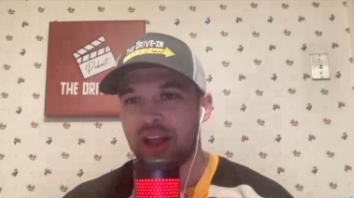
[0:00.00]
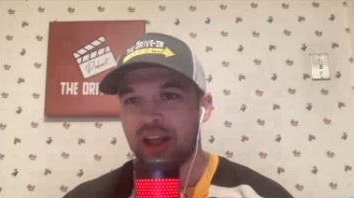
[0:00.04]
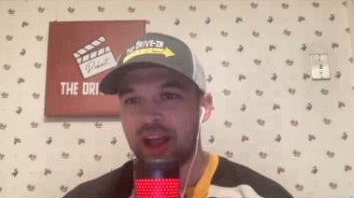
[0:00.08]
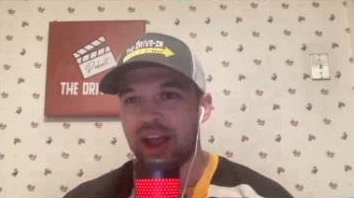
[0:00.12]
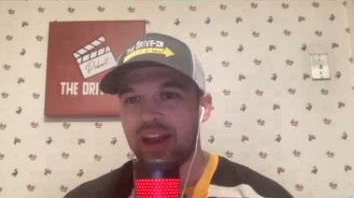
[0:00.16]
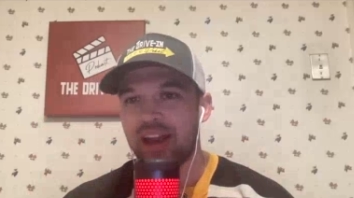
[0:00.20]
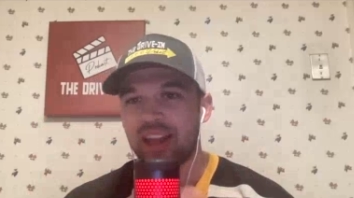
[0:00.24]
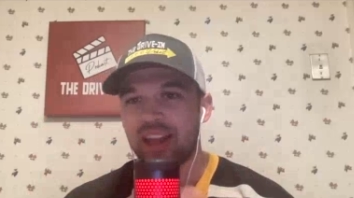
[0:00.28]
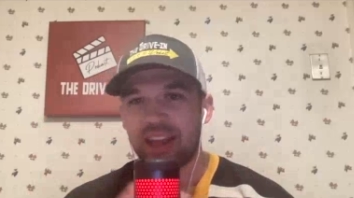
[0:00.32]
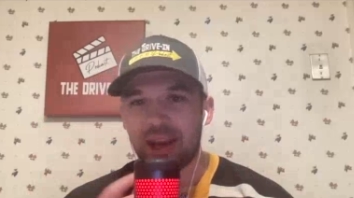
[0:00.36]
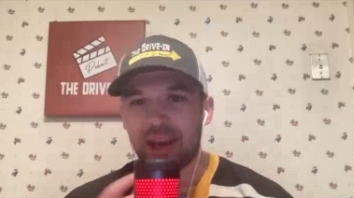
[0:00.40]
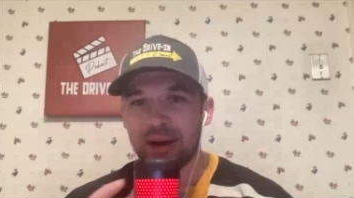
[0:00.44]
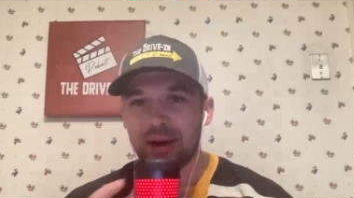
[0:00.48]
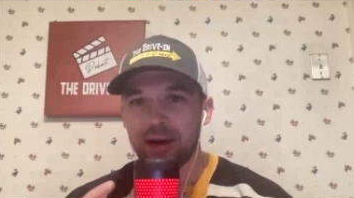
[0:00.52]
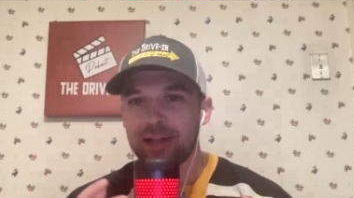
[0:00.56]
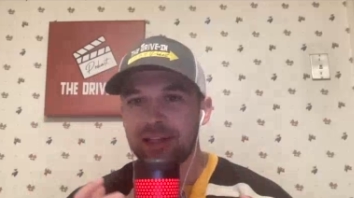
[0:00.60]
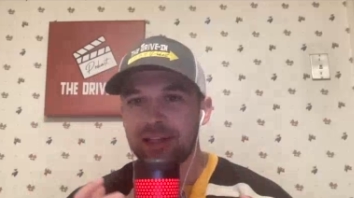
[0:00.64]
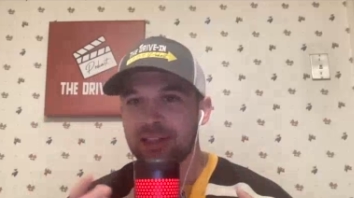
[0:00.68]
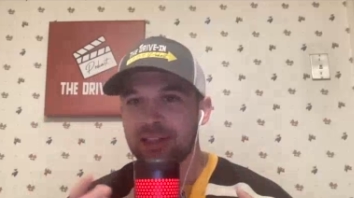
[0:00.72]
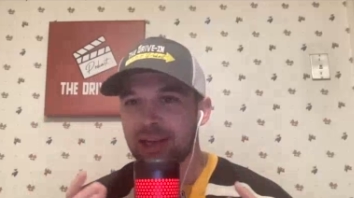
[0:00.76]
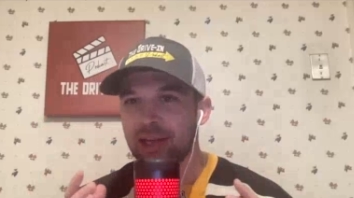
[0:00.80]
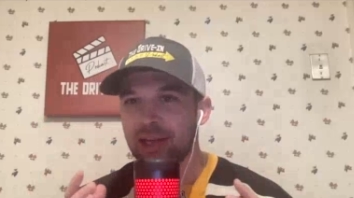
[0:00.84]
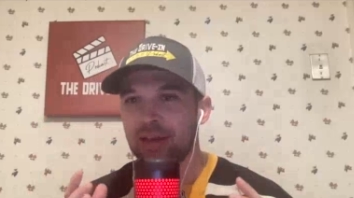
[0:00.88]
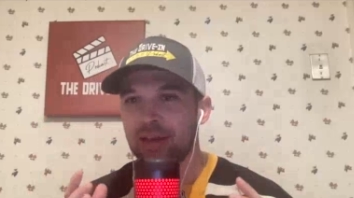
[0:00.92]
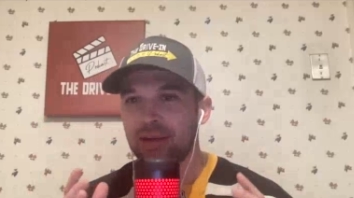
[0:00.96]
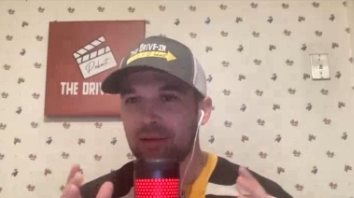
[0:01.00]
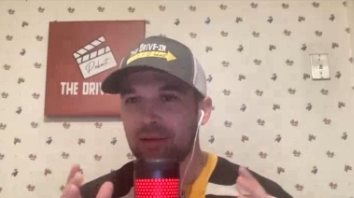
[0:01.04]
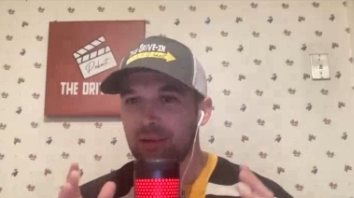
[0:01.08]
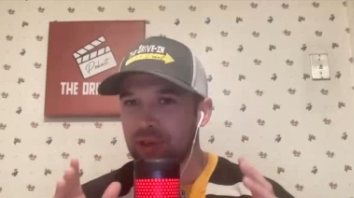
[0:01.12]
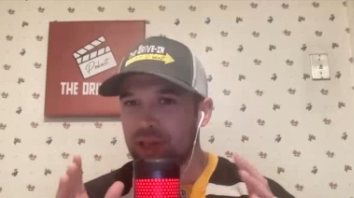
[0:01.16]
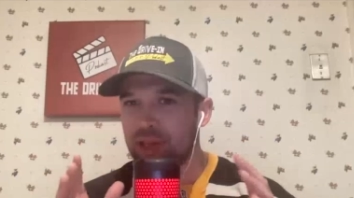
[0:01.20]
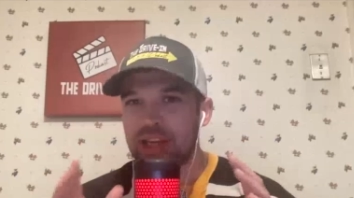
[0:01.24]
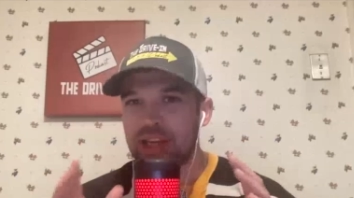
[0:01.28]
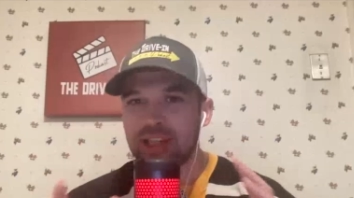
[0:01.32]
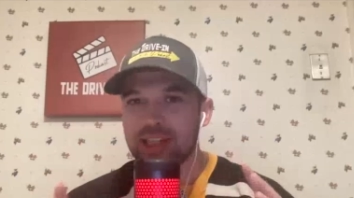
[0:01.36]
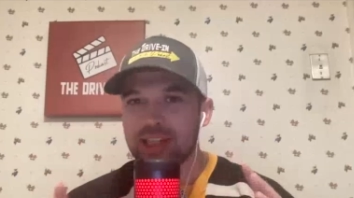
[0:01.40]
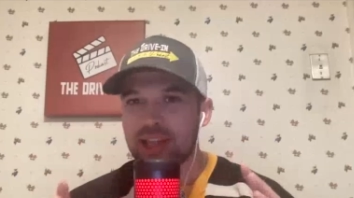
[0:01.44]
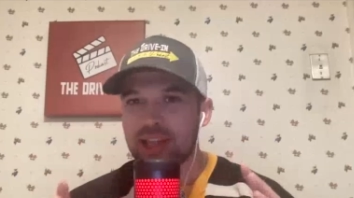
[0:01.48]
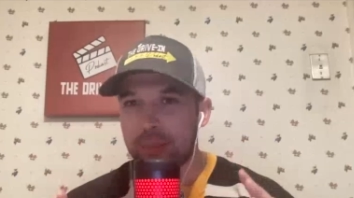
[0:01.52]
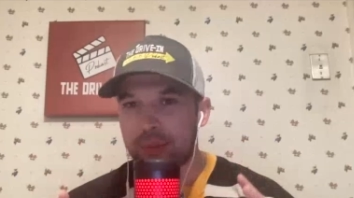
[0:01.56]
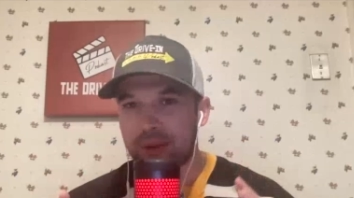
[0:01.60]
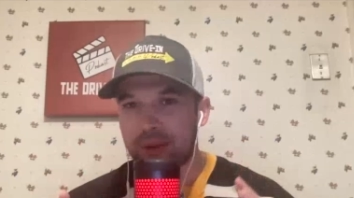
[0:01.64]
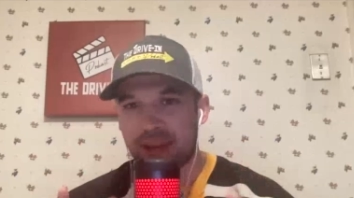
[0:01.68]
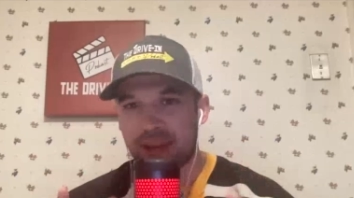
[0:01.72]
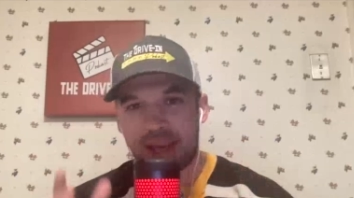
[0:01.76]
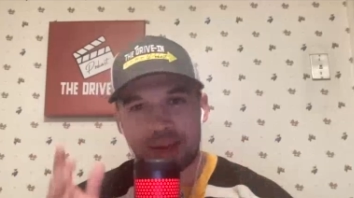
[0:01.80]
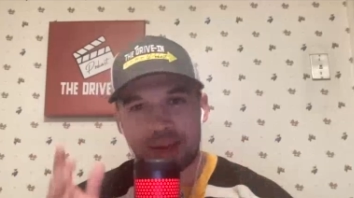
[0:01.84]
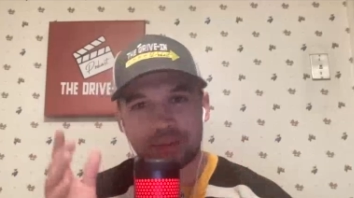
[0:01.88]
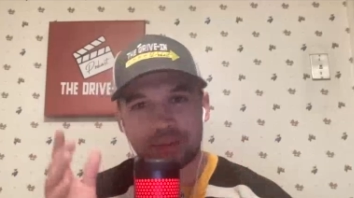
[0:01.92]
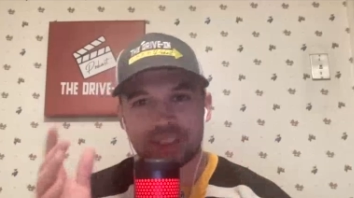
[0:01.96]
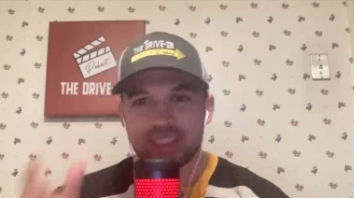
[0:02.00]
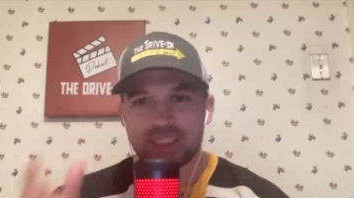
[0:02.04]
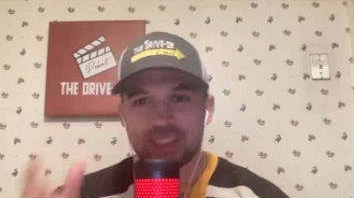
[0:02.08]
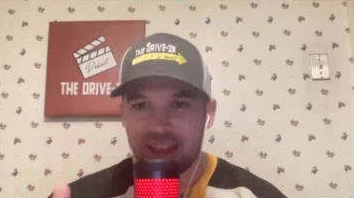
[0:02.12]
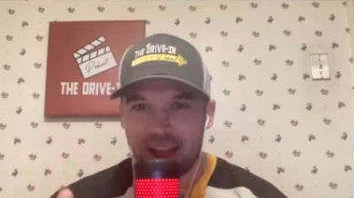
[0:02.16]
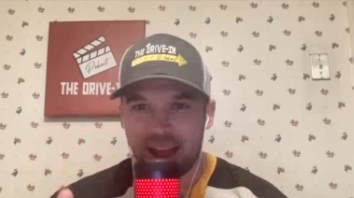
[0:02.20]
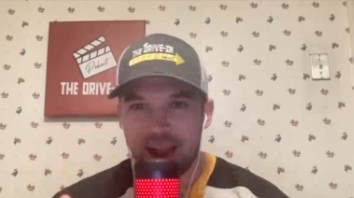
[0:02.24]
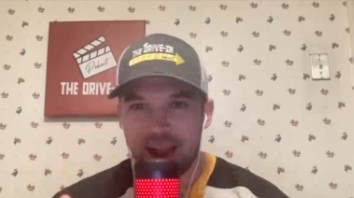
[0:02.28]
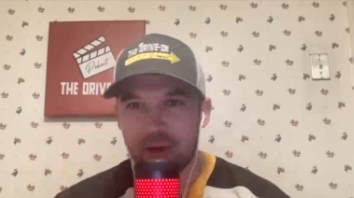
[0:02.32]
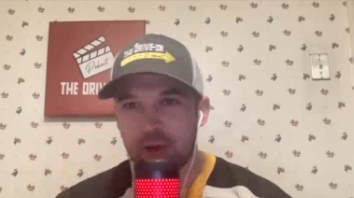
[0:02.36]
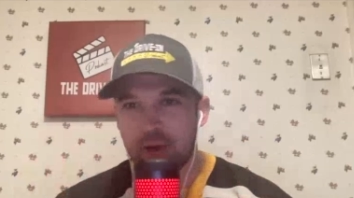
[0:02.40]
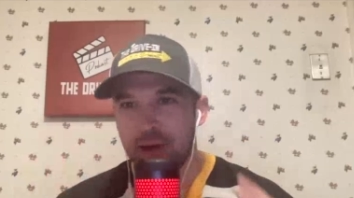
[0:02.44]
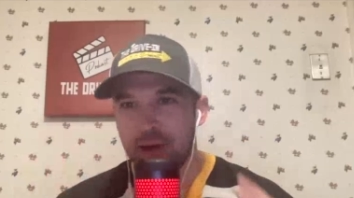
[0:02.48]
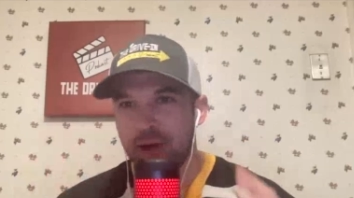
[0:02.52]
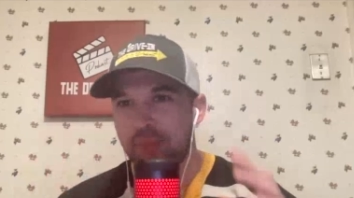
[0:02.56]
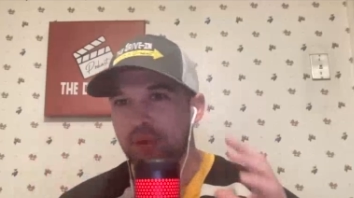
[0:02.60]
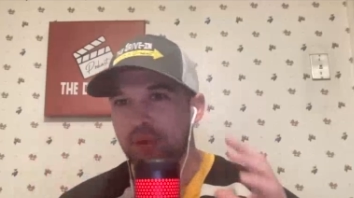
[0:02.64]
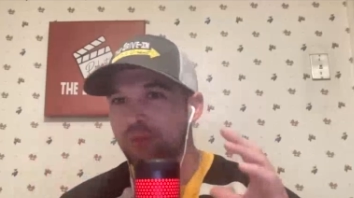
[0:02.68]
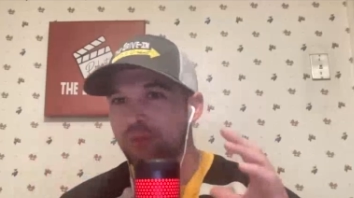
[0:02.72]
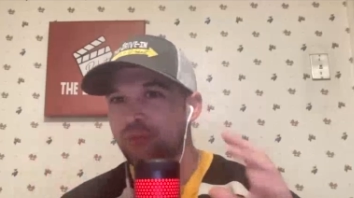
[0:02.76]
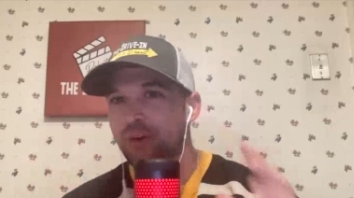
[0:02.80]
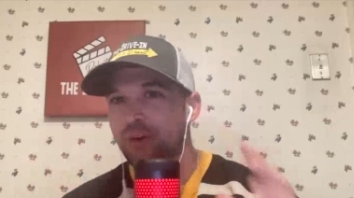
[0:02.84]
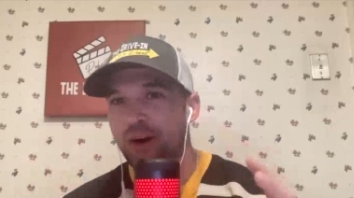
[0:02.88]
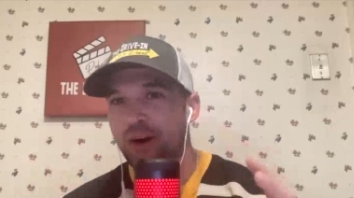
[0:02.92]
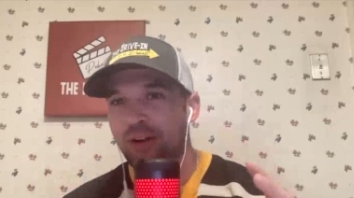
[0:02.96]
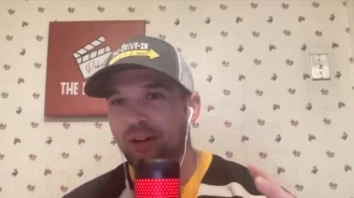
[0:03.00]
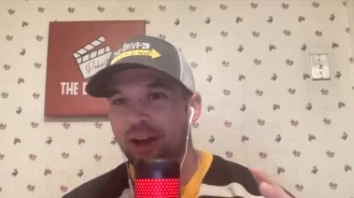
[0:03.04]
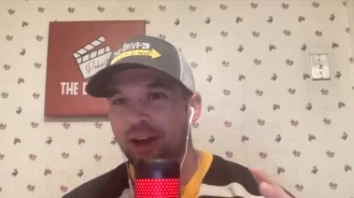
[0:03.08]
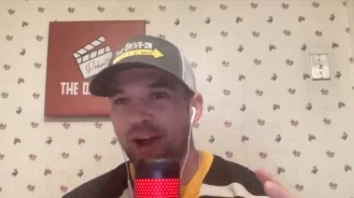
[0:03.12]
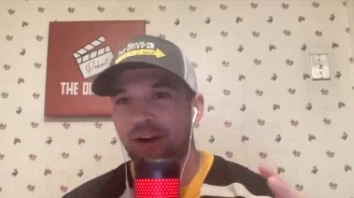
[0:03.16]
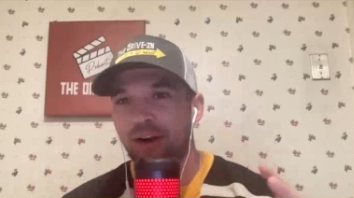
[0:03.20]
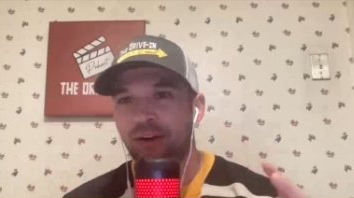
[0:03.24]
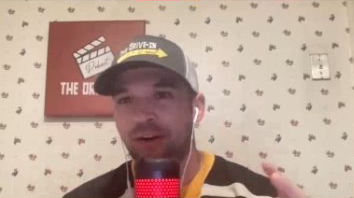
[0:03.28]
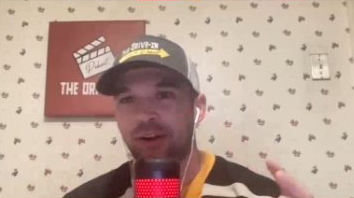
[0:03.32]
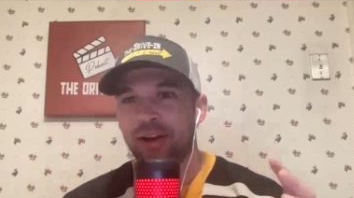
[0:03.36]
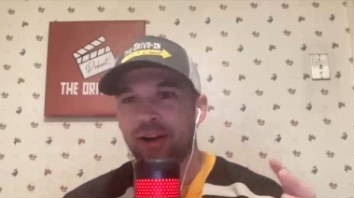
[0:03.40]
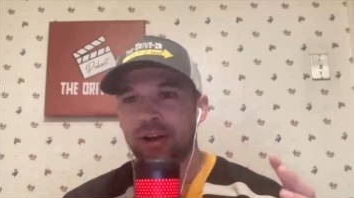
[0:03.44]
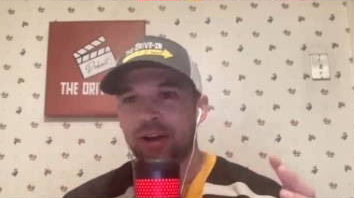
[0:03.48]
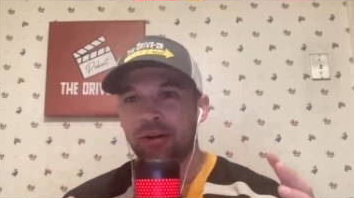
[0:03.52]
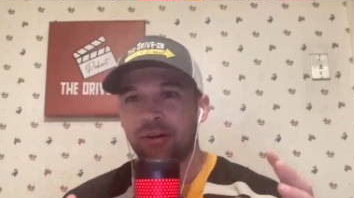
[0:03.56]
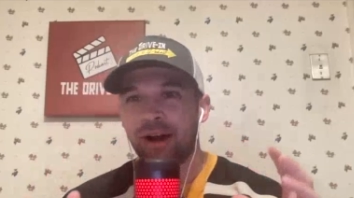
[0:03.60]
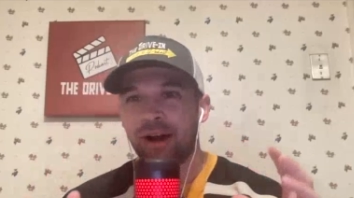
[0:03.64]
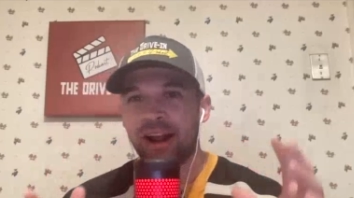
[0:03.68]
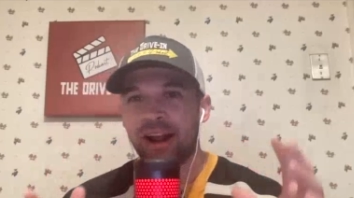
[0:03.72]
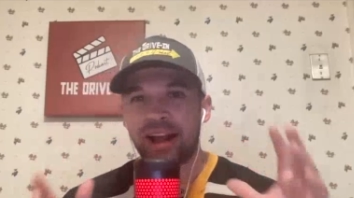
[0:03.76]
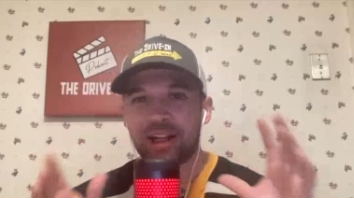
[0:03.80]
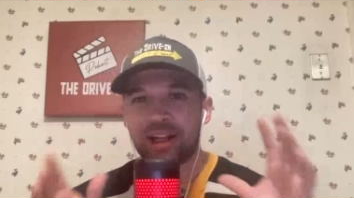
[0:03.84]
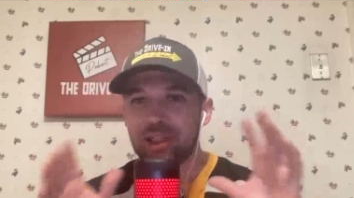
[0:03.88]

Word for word: And here, it's like these type of games, Skyrim and Fallout right?